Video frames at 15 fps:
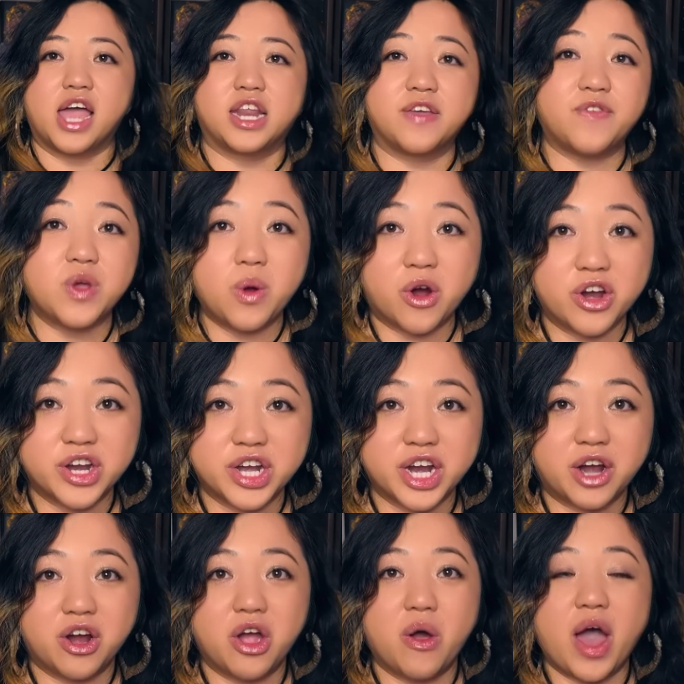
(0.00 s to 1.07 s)
And if you are into
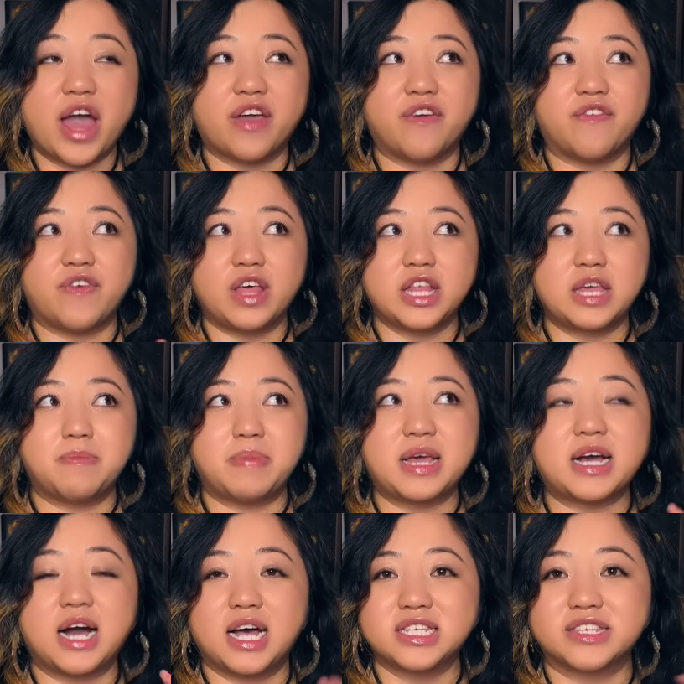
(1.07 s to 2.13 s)
tarot, I feel like
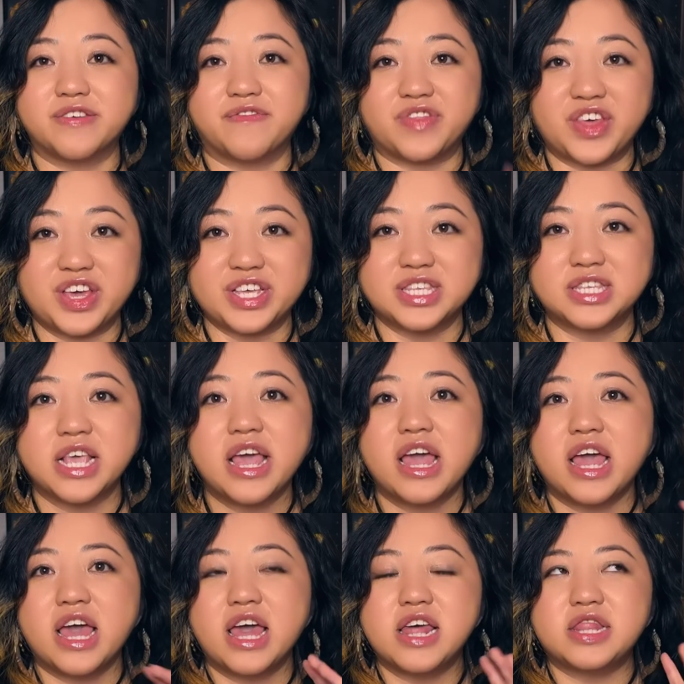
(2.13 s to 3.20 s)
because of this
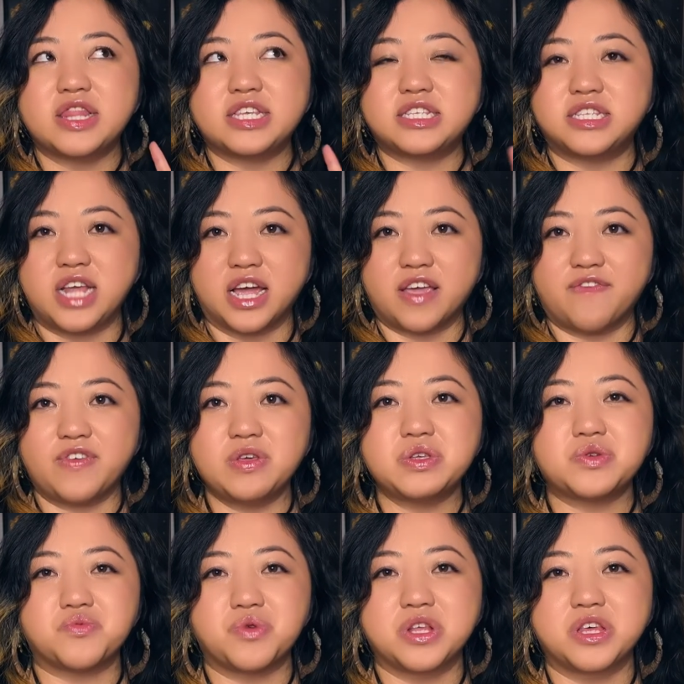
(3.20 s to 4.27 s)
deck
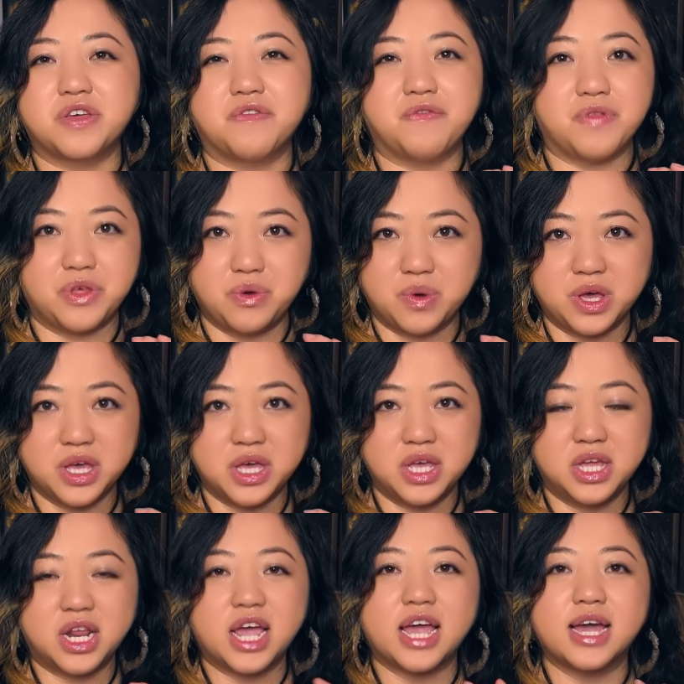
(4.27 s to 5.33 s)
feels really
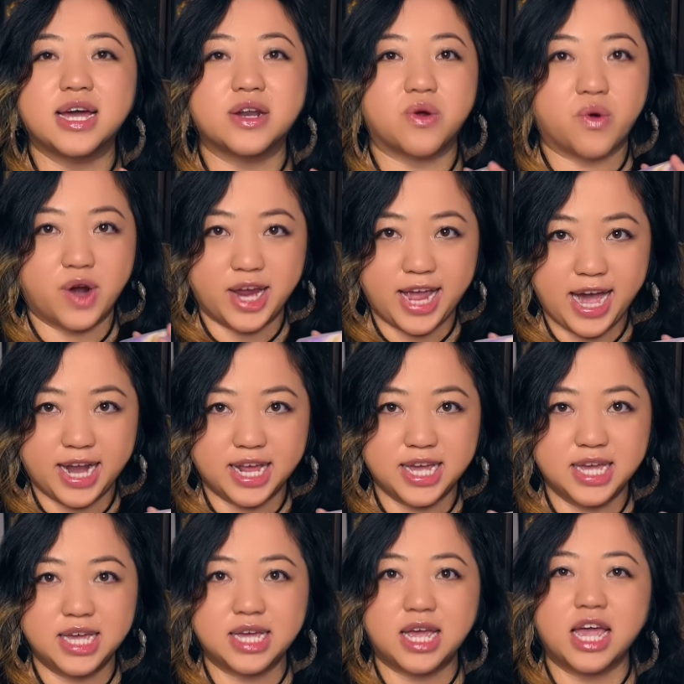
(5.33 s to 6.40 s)
fluid and
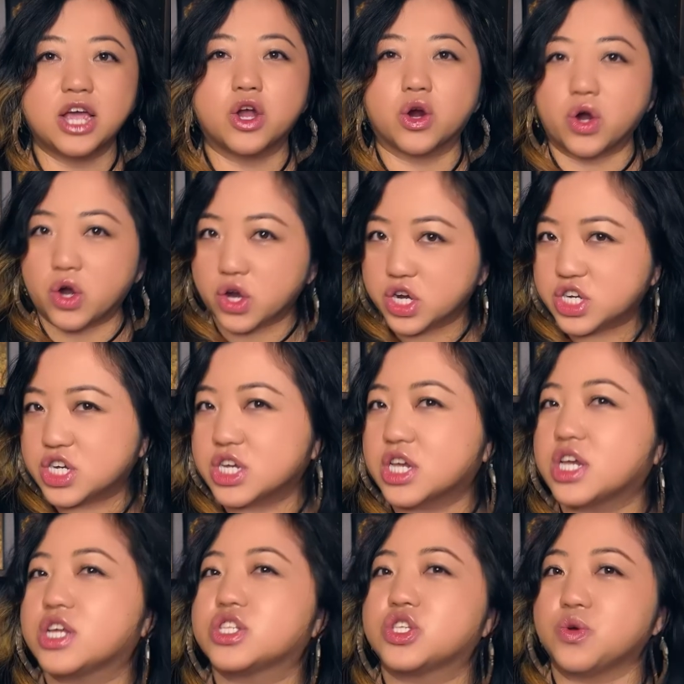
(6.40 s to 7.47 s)
organic,
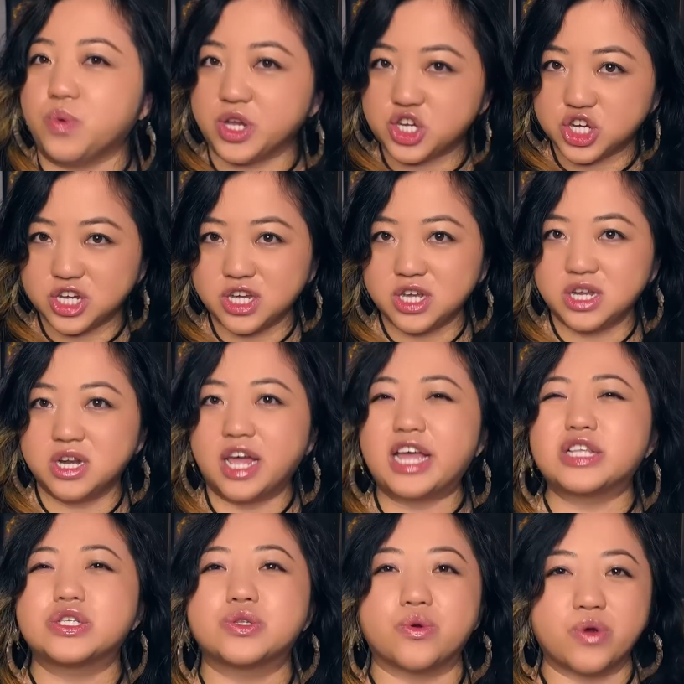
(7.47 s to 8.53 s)
encouraging intuition
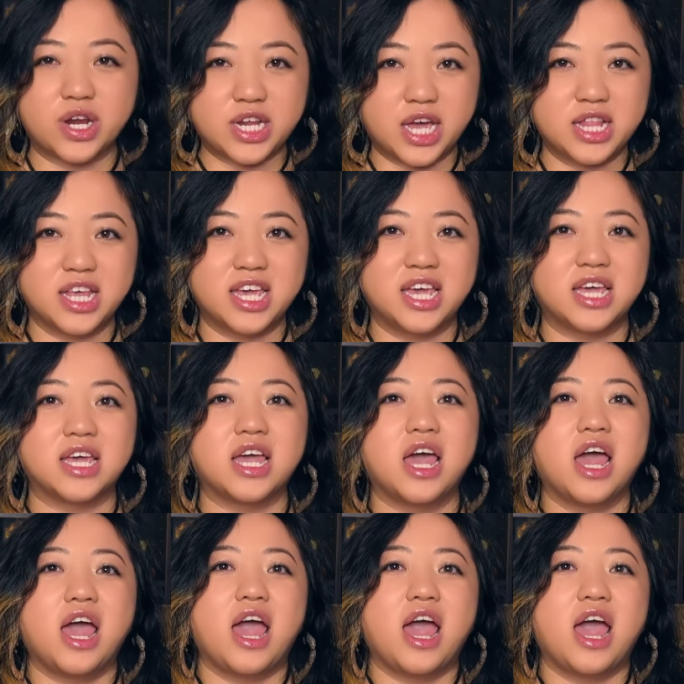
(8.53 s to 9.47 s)
and storytelling